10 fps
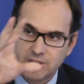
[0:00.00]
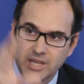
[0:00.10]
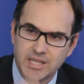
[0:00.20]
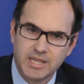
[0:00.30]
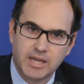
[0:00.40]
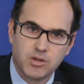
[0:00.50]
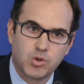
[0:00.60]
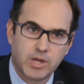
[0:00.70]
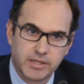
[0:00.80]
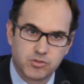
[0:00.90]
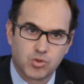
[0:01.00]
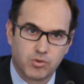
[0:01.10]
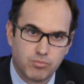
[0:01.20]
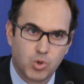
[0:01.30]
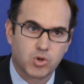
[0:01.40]
taking a look at
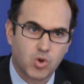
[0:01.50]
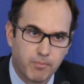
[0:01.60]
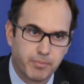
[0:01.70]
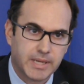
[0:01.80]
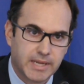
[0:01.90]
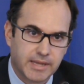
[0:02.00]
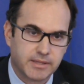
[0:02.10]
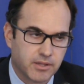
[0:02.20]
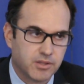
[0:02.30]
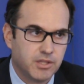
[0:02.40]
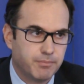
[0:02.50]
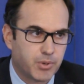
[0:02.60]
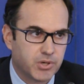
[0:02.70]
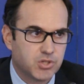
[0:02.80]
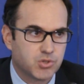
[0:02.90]
sort of more complicated,
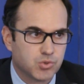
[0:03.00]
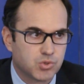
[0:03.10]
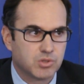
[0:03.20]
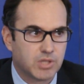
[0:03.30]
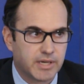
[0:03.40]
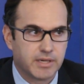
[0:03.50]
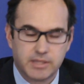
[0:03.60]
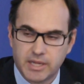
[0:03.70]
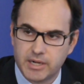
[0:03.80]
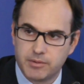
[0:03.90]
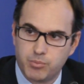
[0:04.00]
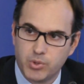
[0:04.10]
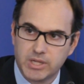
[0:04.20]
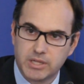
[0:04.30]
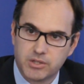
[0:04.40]
deeper issues that are
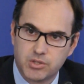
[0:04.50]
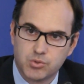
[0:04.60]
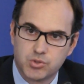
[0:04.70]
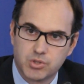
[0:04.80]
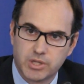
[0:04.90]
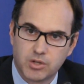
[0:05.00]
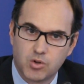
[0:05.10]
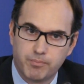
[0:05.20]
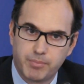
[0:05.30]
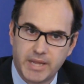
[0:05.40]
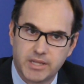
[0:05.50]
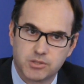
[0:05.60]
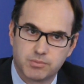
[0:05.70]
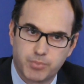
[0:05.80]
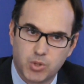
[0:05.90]
bringing huge
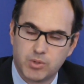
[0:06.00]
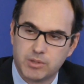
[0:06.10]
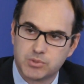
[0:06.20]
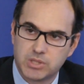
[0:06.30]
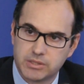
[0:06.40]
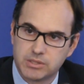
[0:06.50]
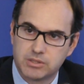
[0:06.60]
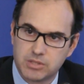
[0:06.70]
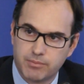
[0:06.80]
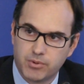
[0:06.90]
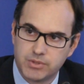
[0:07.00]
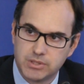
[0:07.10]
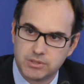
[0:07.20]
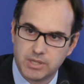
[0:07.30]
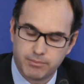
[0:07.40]
compliance problems, as some of
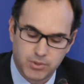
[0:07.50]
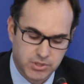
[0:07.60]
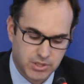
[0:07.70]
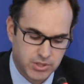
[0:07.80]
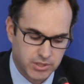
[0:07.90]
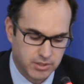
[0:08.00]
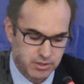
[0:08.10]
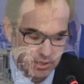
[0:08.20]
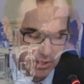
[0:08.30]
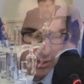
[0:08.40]
these numbers suggest.